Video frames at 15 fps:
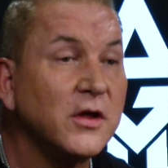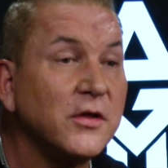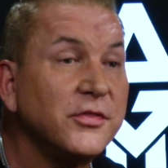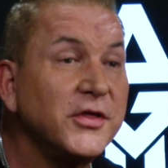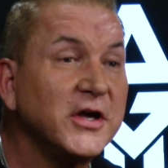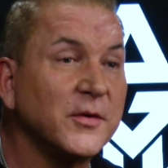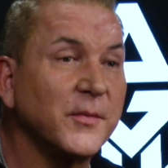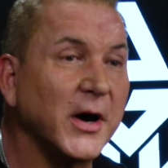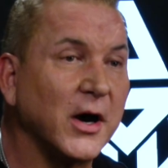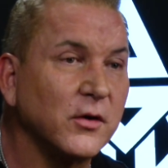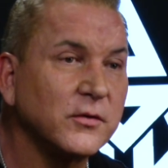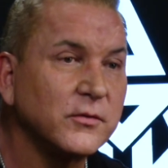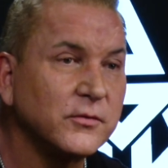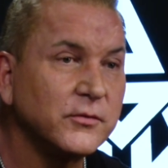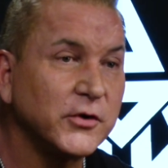Think about
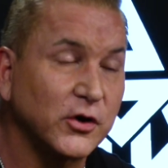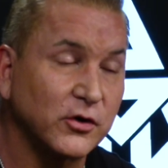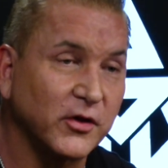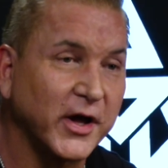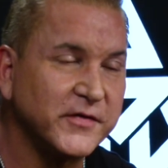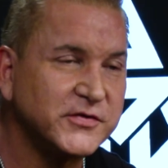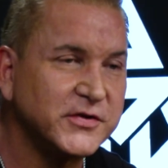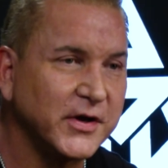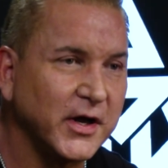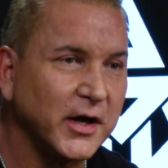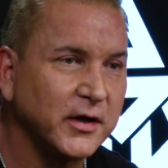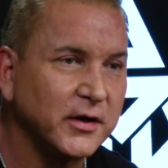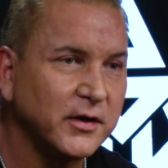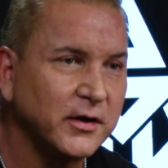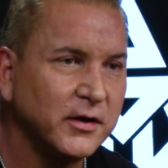your life
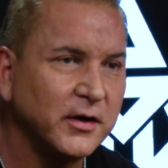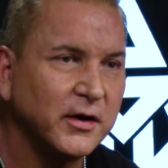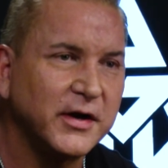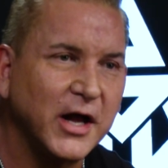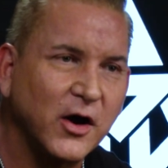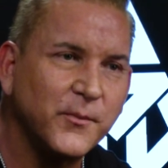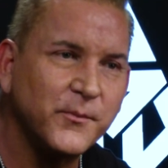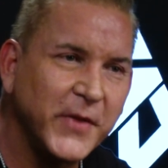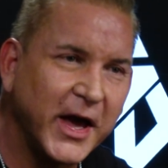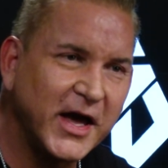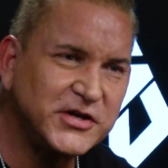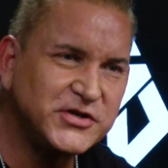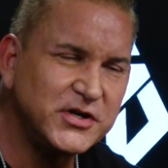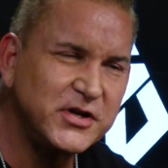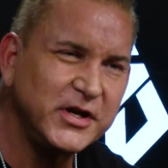today. Now
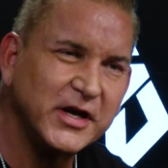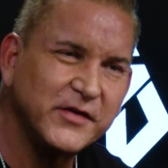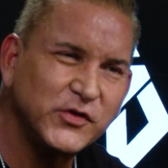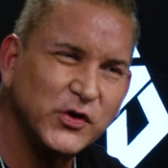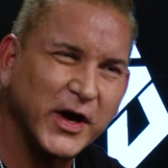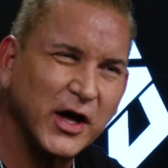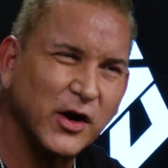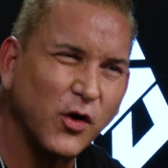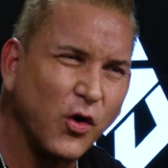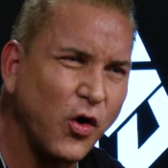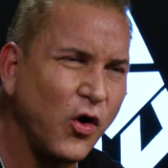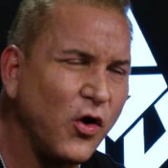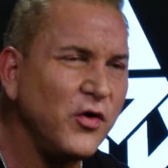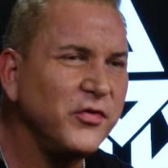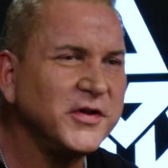imagine if you had
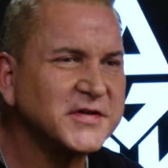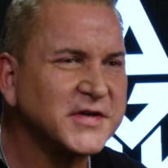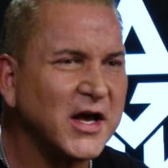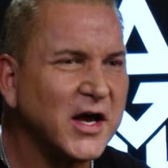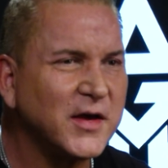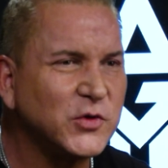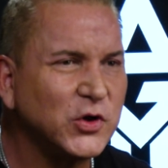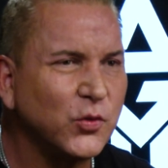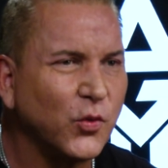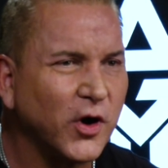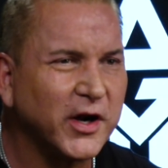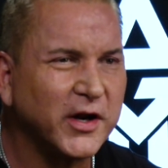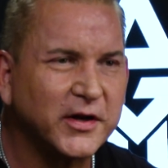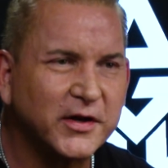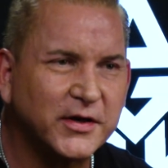all the time you
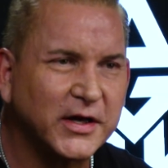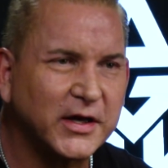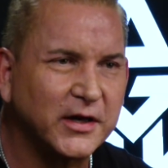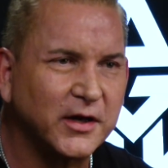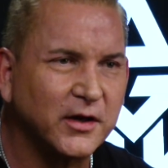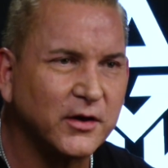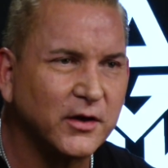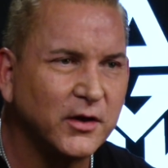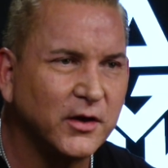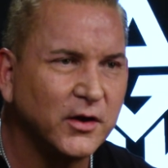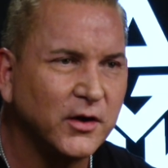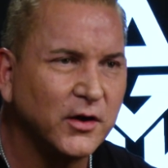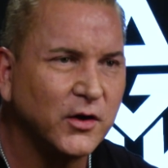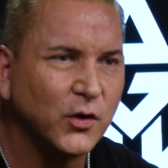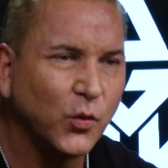wanted and needed.
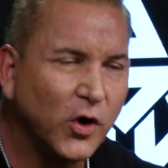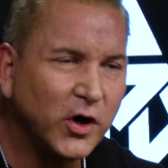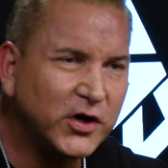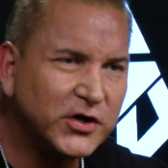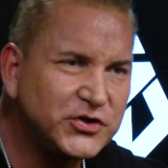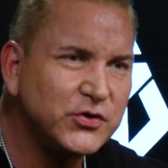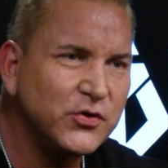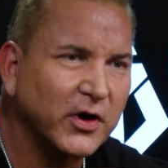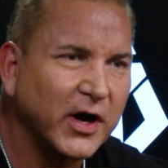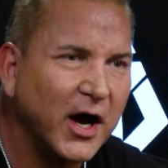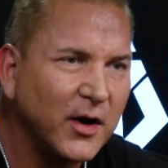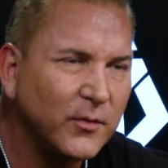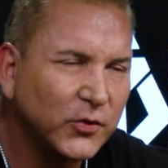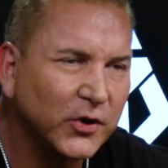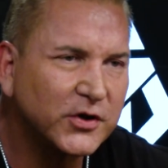What could you
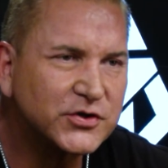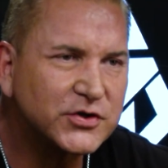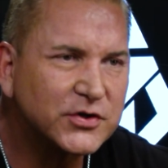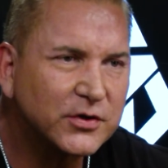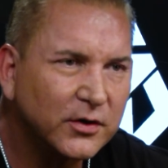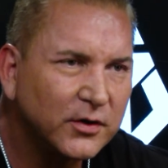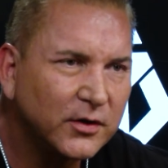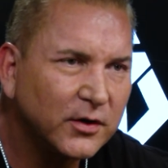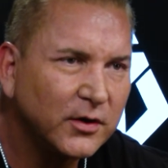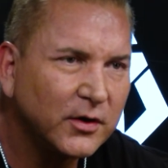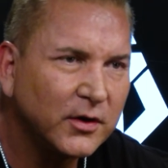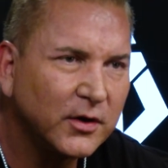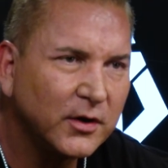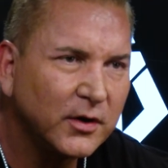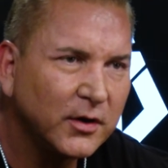accomplish?
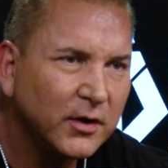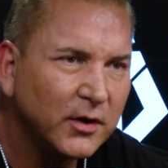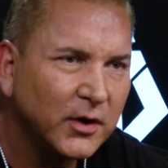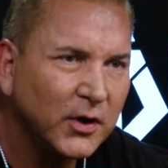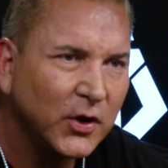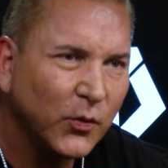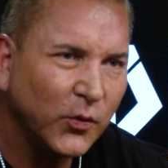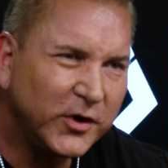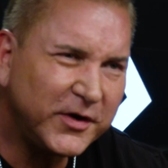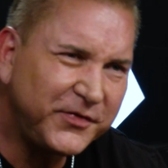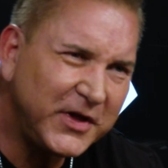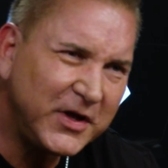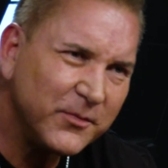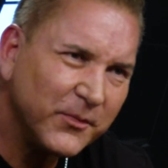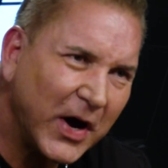What if
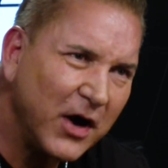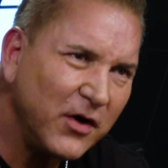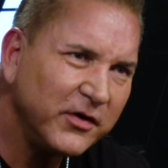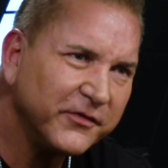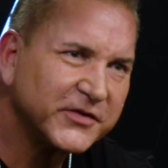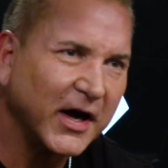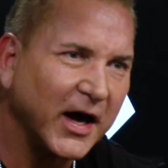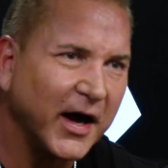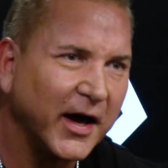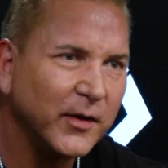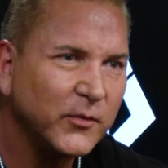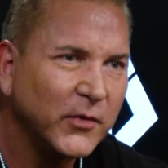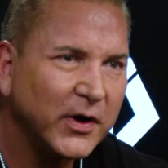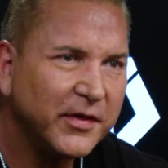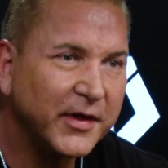the amount of
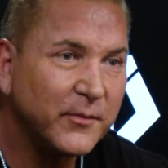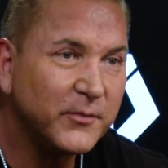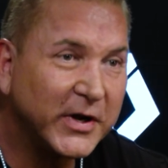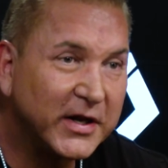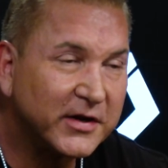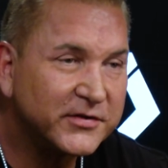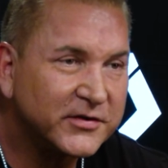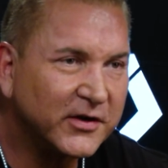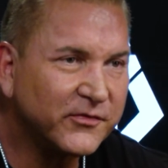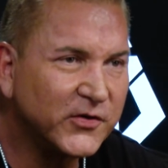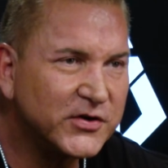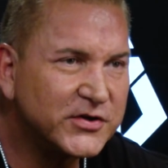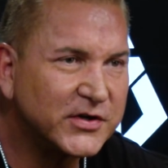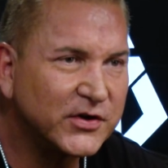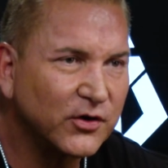time that made a
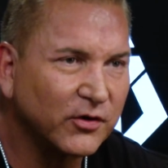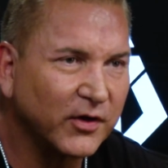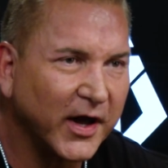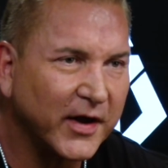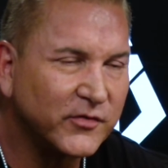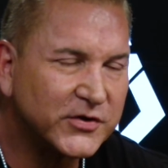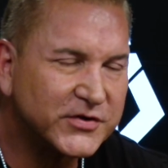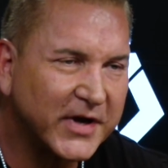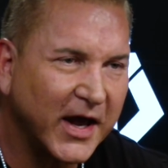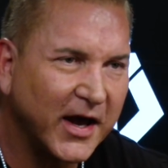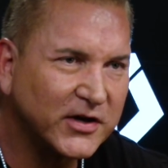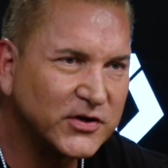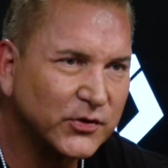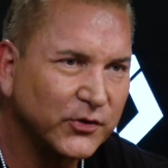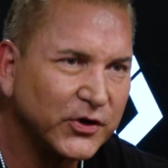difference in your life was
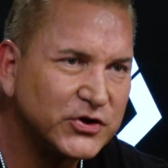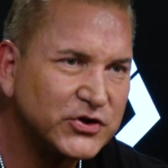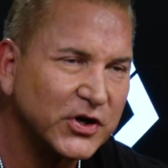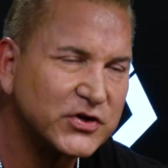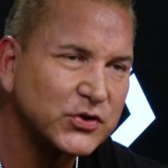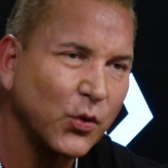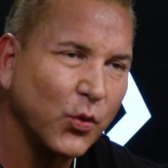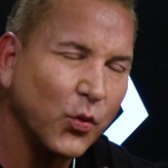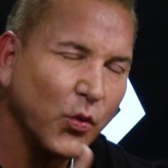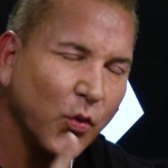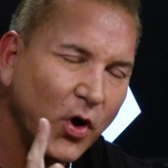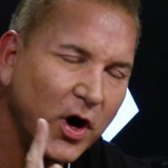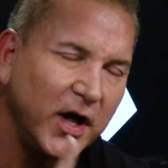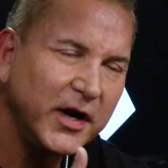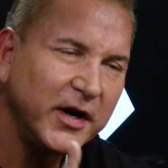actually just
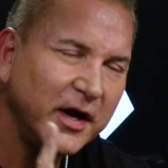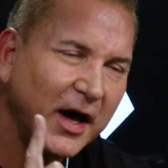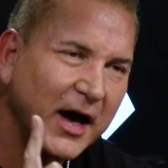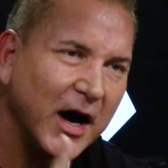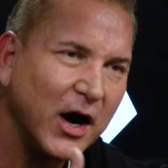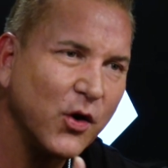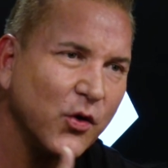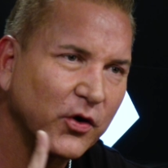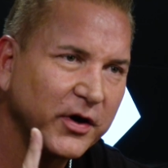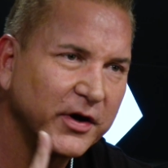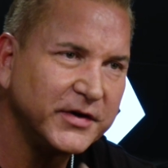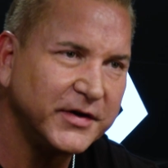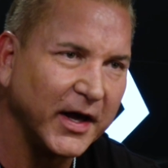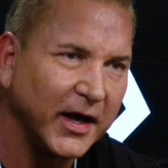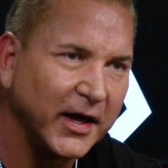1 hour a
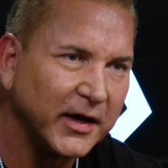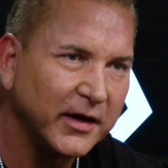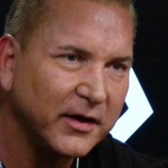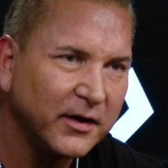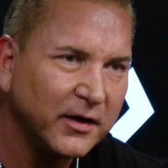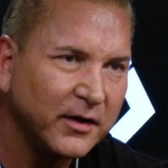day?